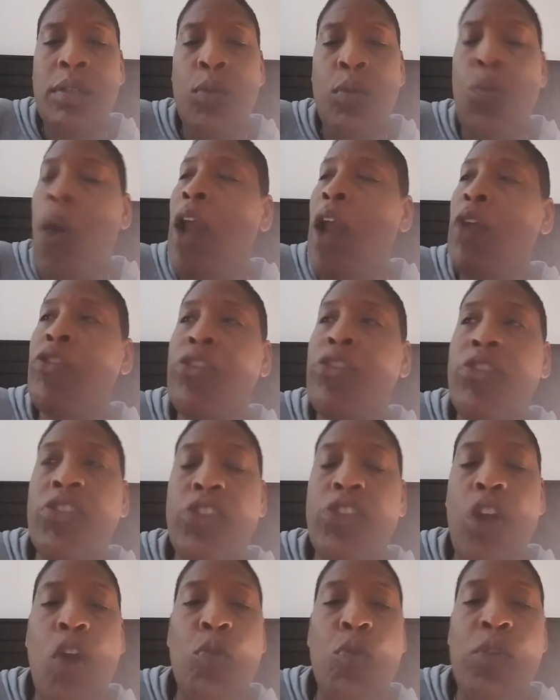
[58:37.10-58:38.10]
Why don't you
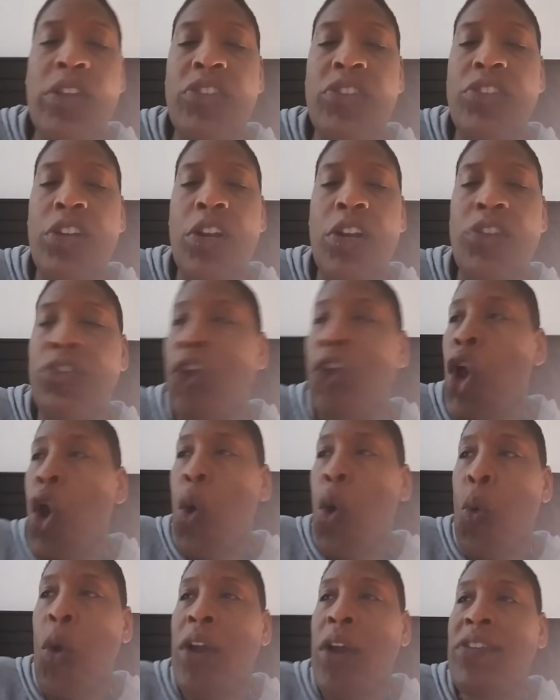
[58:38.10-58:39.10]
just go research
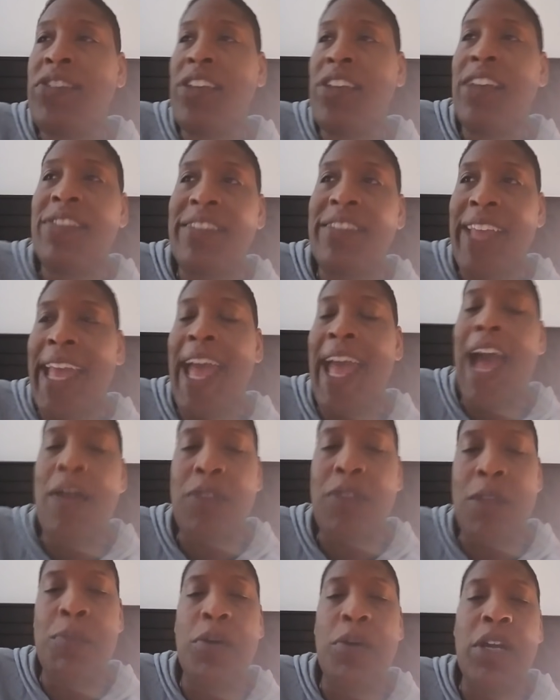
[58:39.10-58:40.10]
where it says that they have
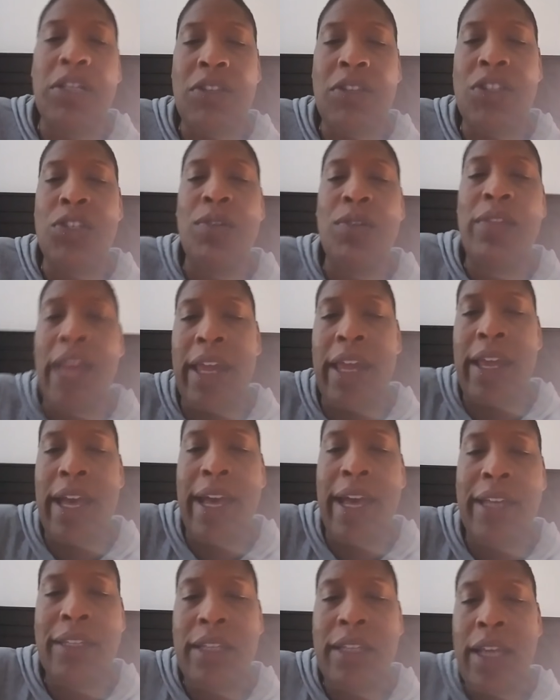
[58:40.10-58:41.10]
the ability to do that
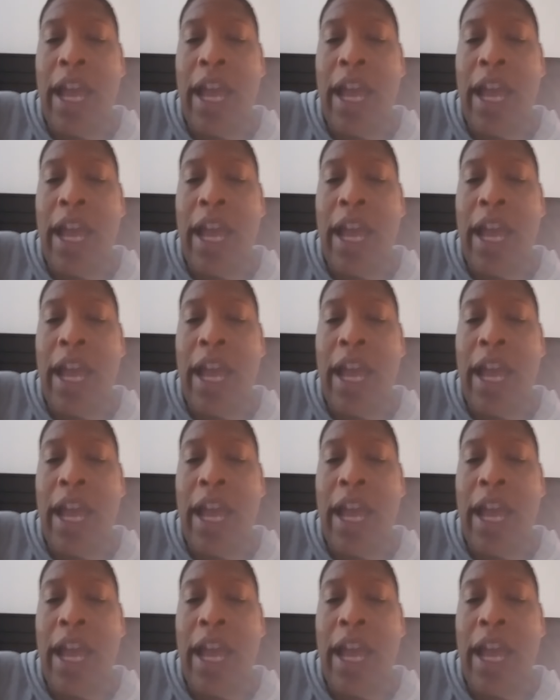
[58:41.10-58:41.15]
at?